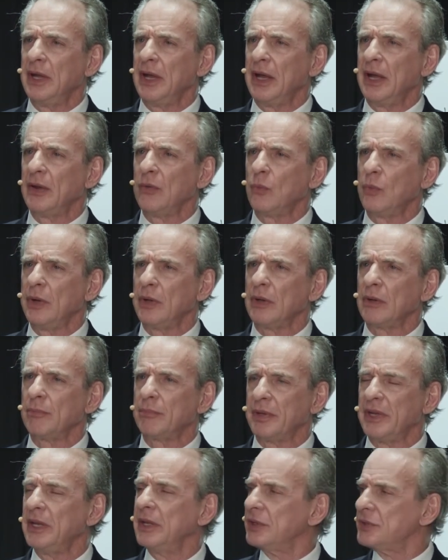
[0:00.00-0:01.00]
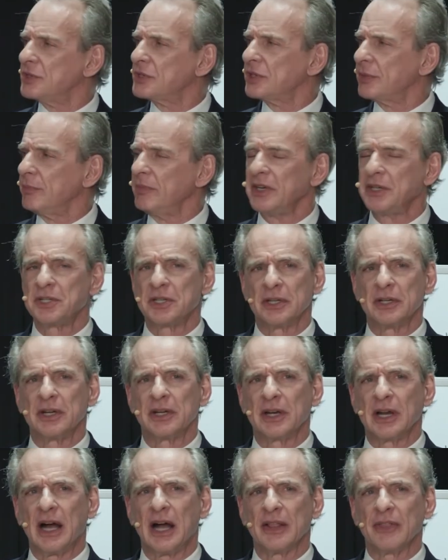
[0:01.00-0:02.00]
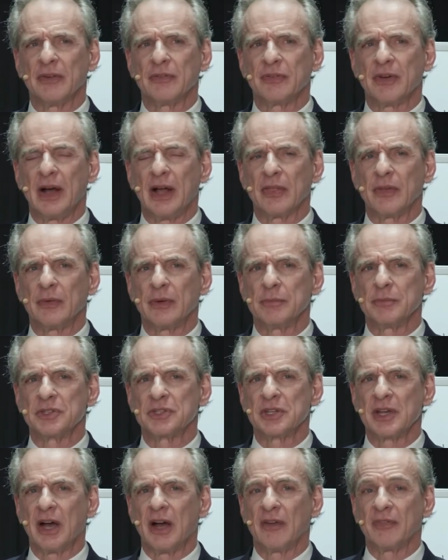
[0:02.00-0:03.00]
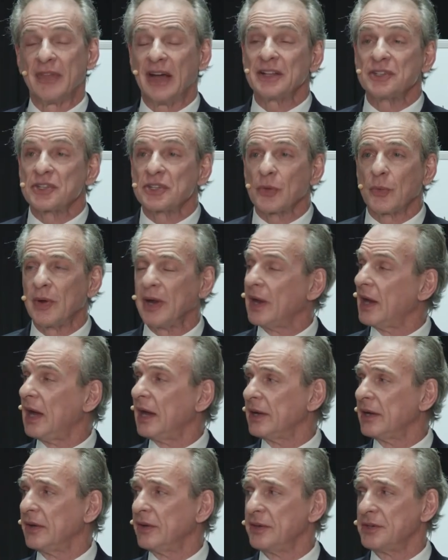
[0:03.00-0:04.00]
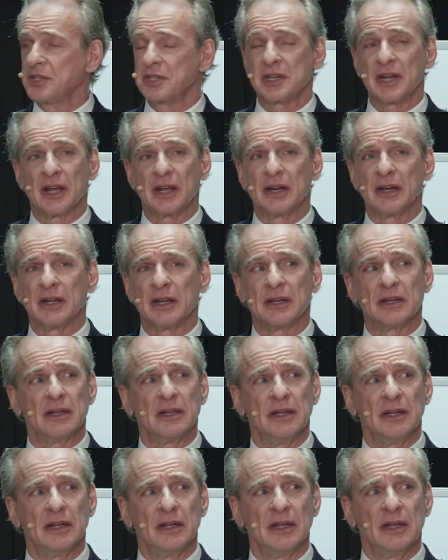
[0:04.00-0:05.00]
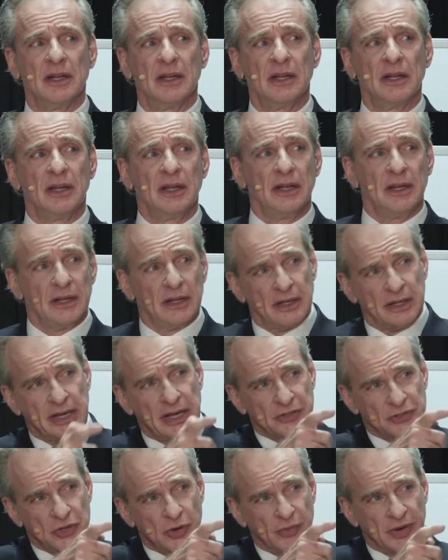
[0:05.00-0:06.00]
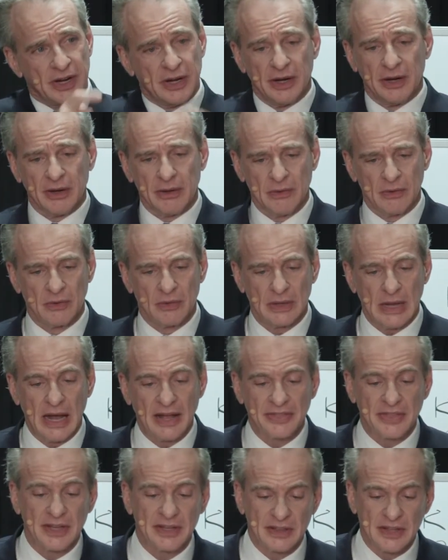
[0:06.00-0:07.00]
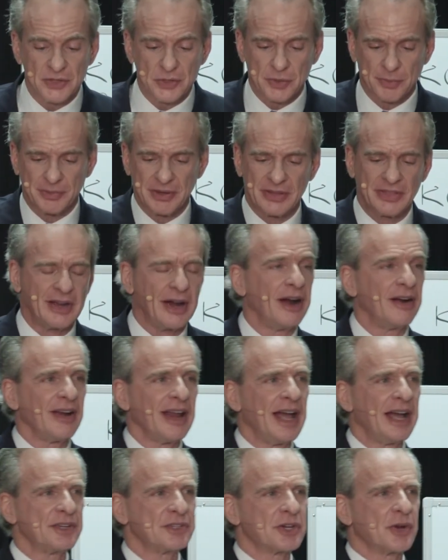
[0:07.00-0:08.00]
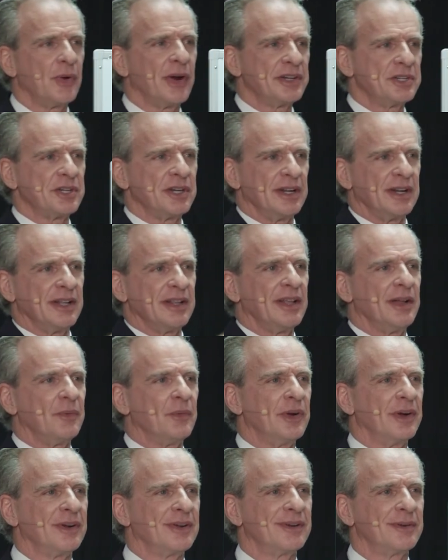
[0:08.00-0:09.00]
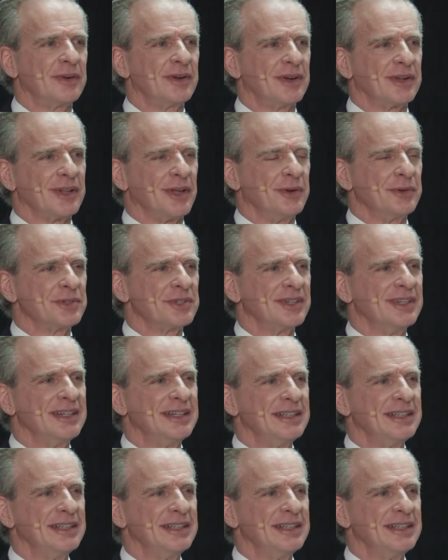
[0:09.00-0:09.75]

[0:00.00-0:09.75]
and will be in submission to God the Father himself. That's the way I understand it. Yes, over here. I think this will be the, our last question, and then we'll close.